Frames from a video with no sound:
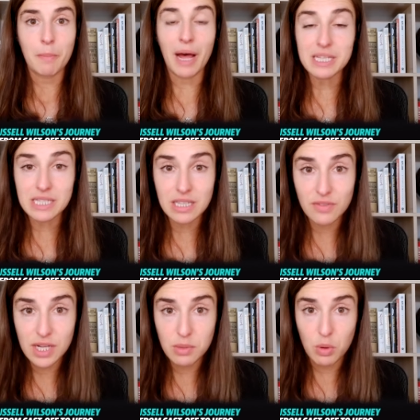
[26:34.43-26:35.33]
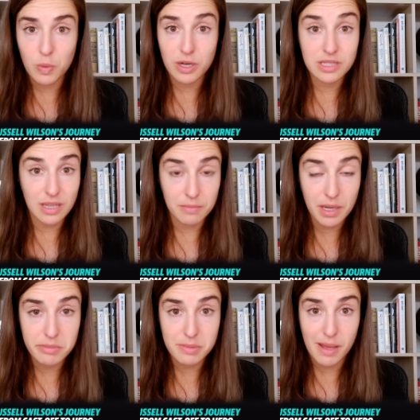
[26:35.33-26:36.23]
positivity will work
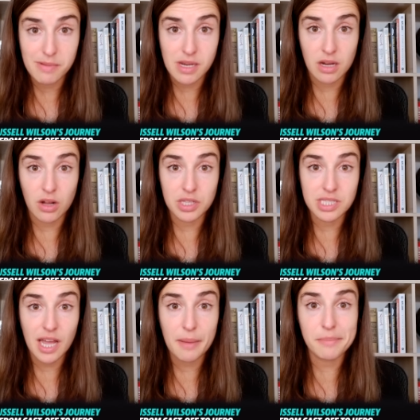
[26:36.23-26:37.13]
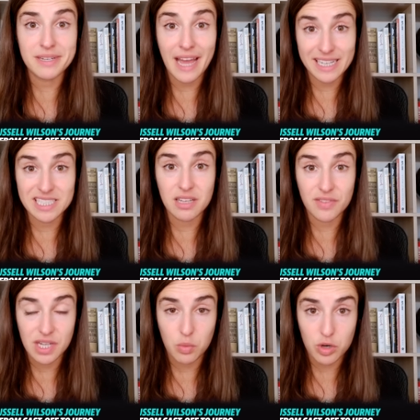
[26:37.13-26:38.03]
sometimes, maybe not all the time, but
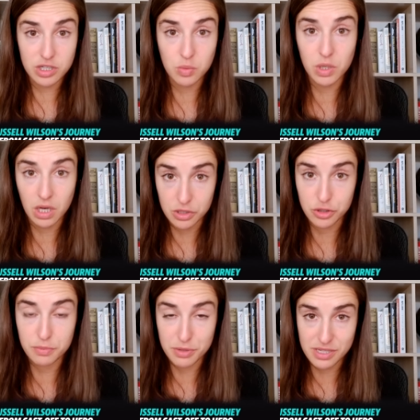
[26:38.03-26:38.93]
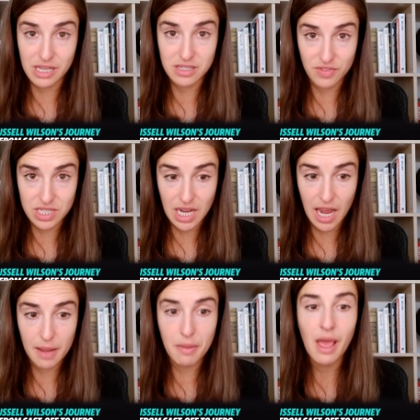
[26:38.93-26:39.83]
negativity works one hundred percent of the
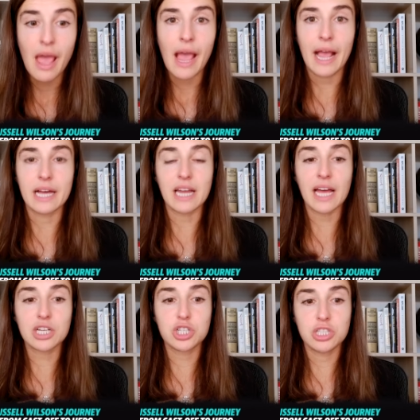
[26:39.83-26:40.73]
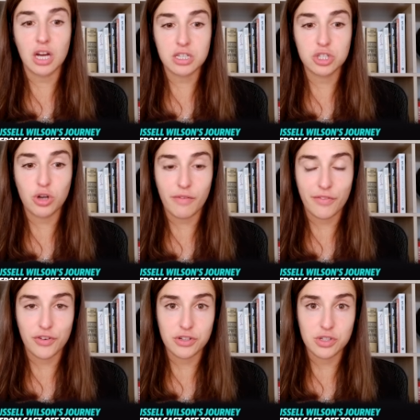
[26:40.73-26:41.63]
time. And I actually talked to
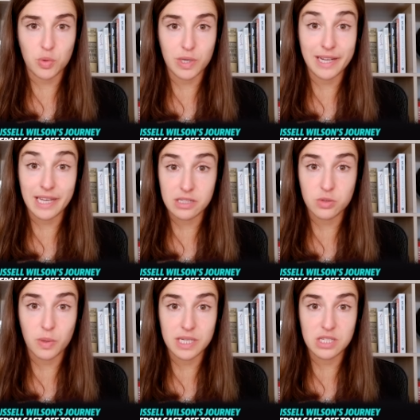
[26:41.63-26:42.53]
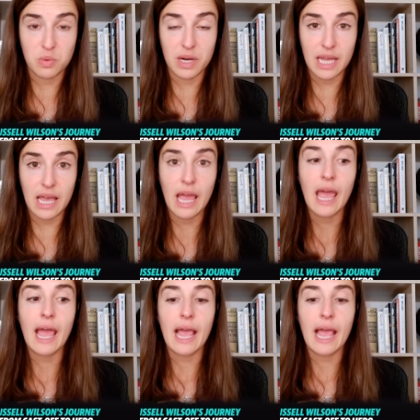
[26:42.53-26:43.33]
Trevor for a story in twenty twenty,